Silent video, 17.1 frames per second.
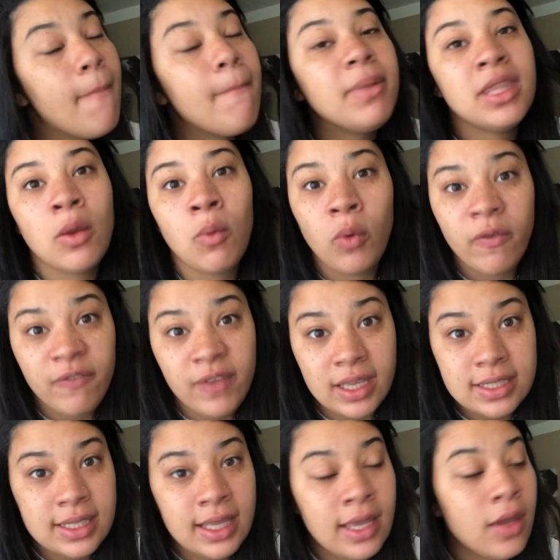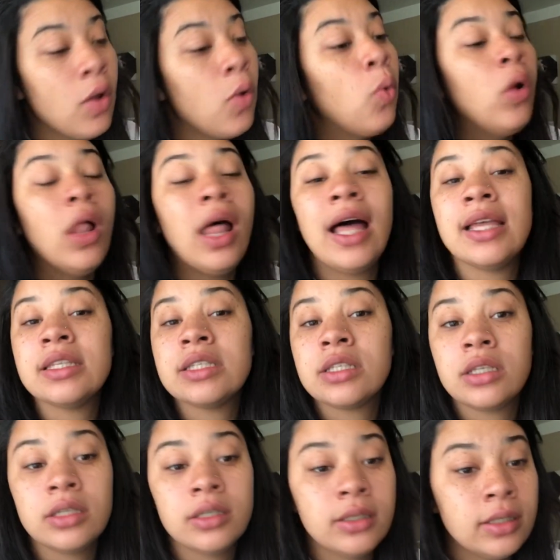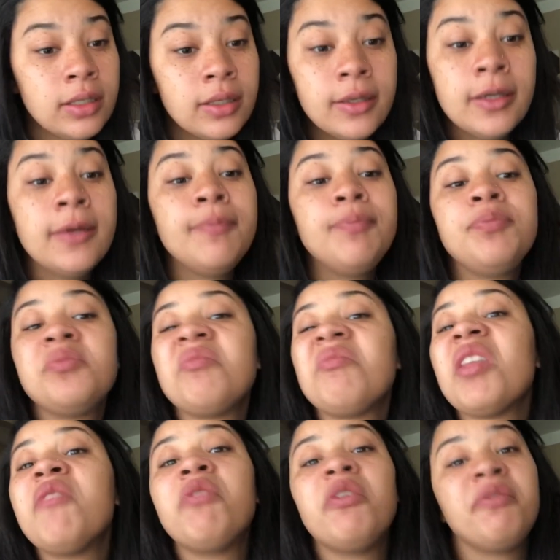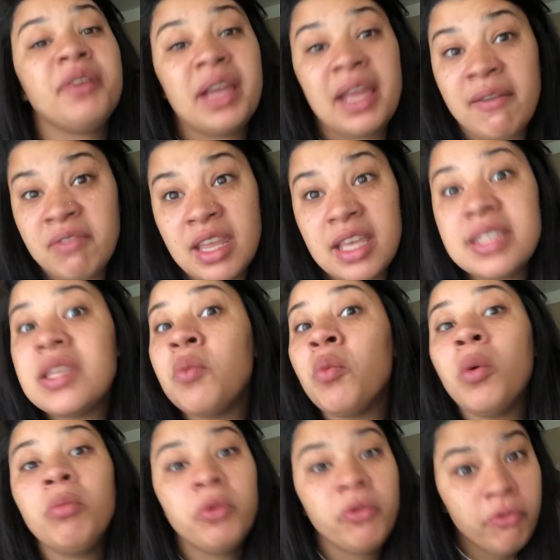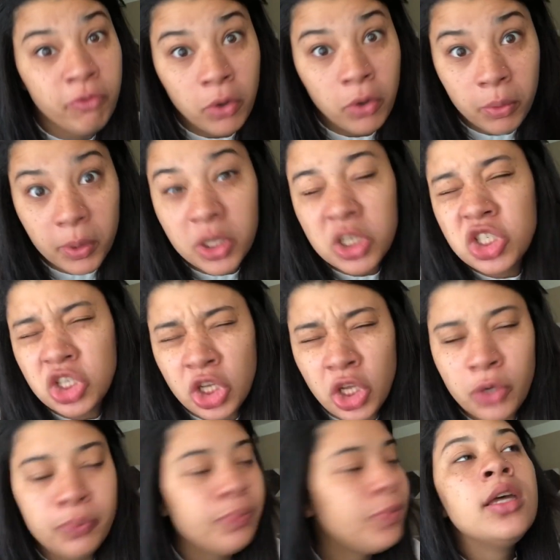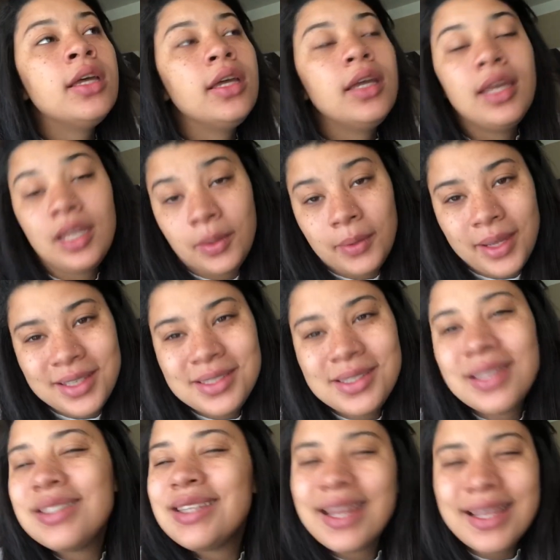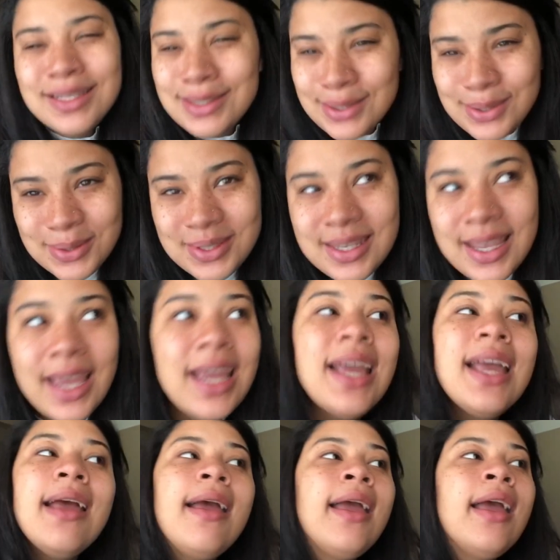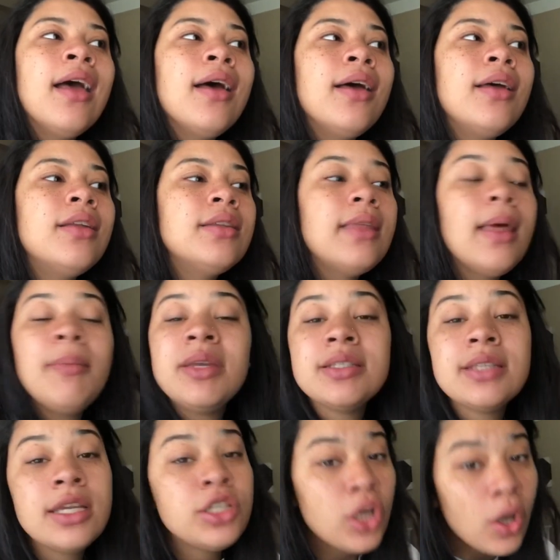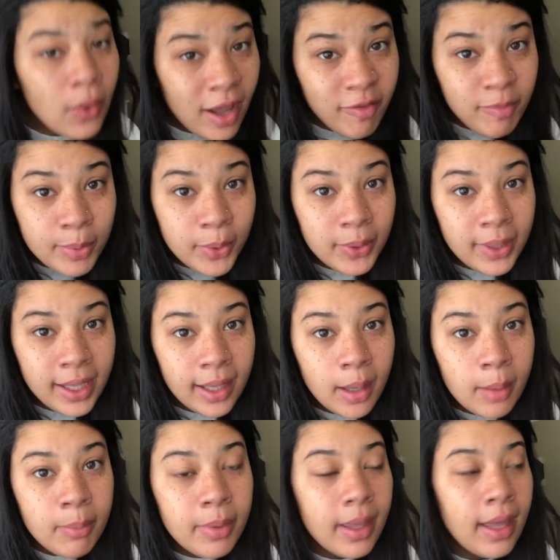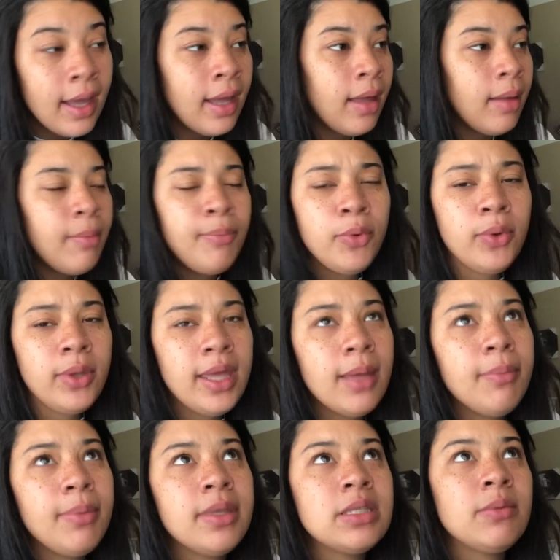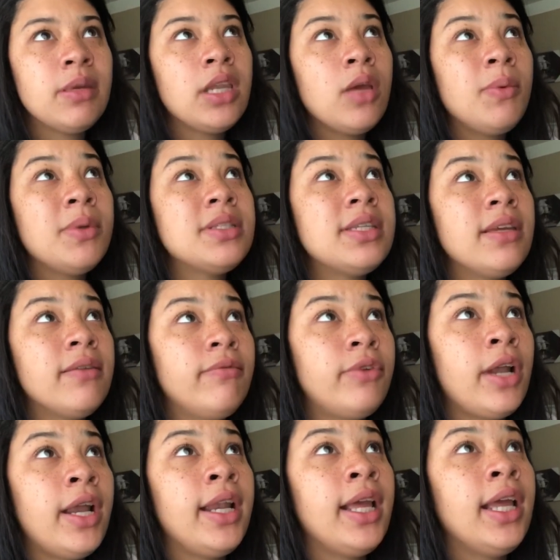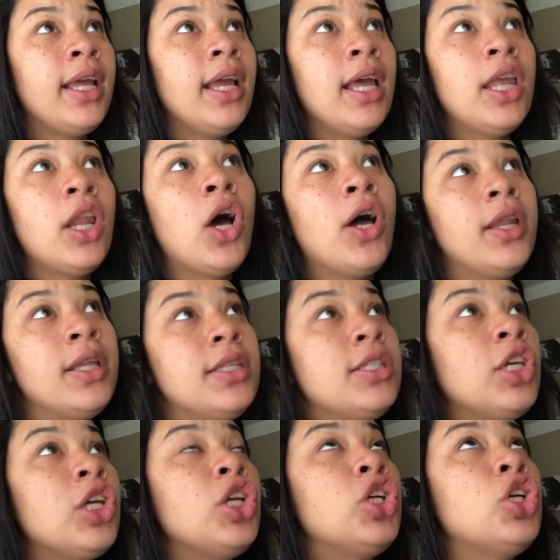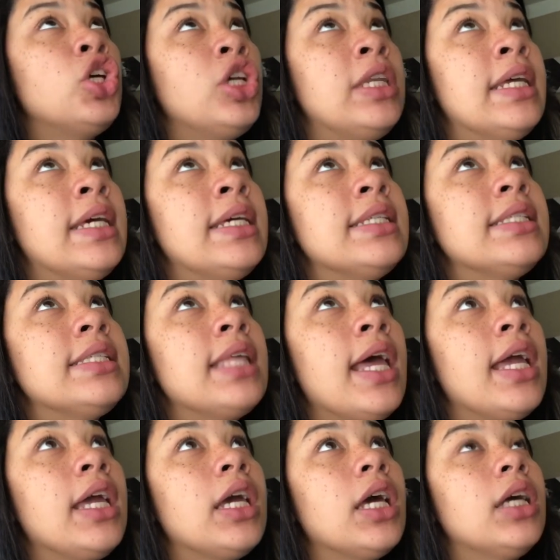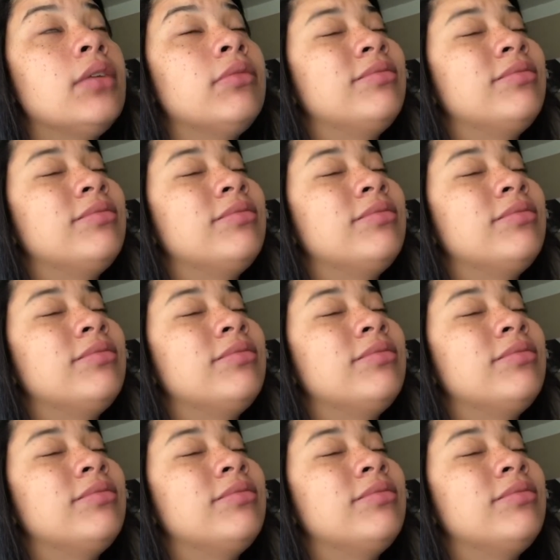but then we'll fix it. We'll ask for forgiveness and we'll move forward, you know? Anyways, today's Tuesday and that means I don't have boot camp. Boot camp is Monday, Wednesday, and Friday. And honest to goodness, like